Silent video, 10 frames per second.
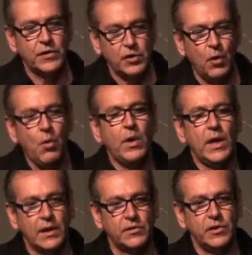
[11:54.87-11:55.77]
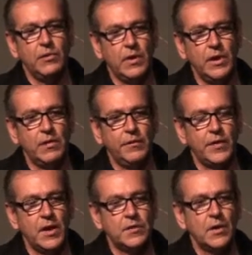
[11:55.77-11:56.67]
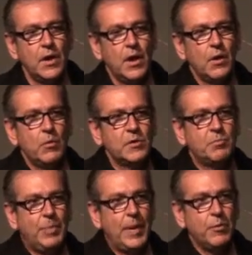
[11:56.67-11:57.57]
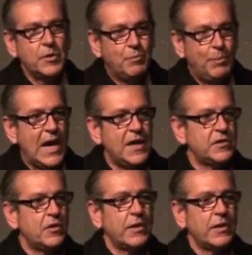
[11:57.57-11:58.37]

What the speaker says: talking to the universe was based on